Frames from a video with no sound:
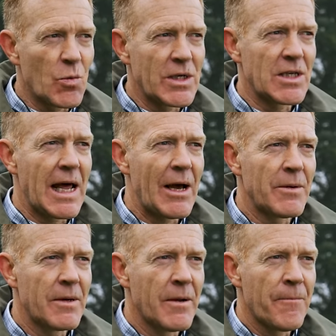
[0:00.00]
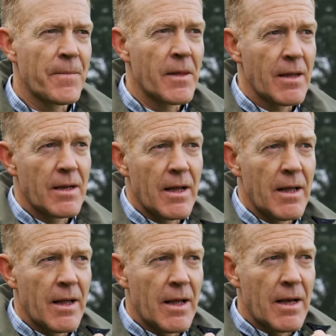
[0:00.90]
a whistle out.
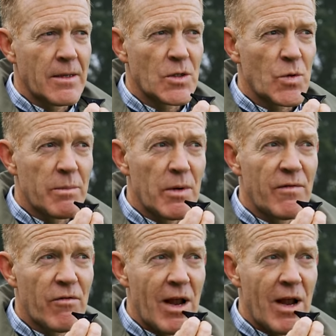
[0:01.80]
Just want to move